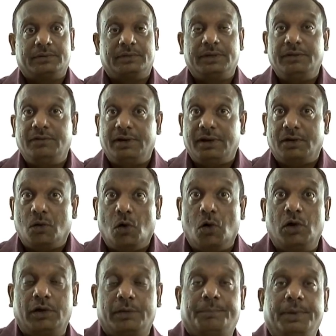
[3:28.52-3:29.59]
he will
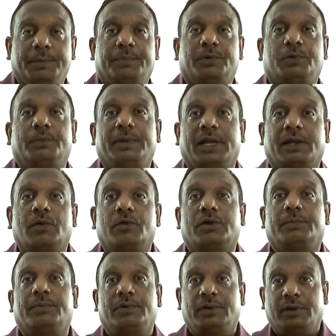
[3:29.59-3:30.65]
hold people to be
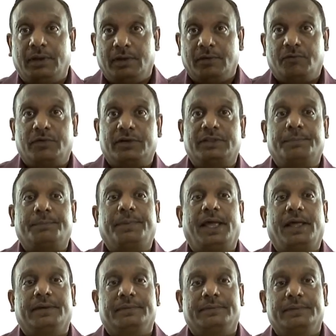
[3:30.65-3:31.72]
accountable for the
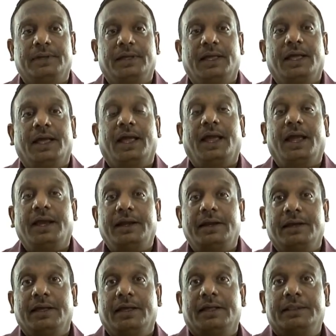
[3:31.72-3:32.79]
plan.
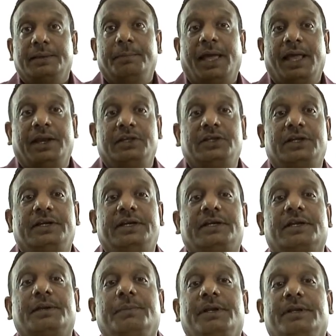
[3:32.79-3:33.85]
And the manager
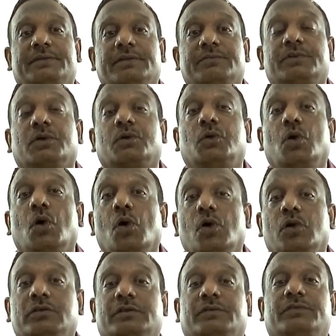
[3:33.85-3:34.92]
determines if the
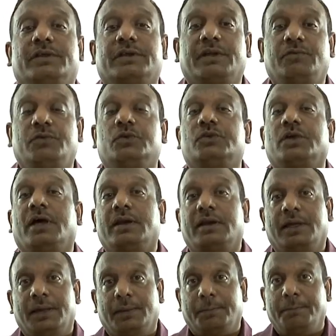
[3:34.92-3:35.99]
goals of the reviews are
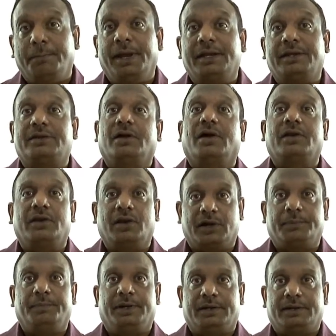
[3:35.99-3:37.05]
met or
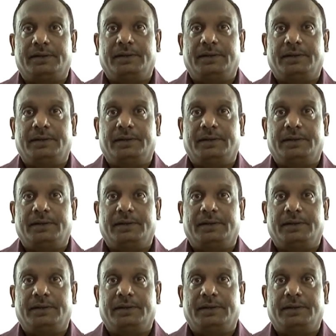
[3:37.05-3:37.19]
not met,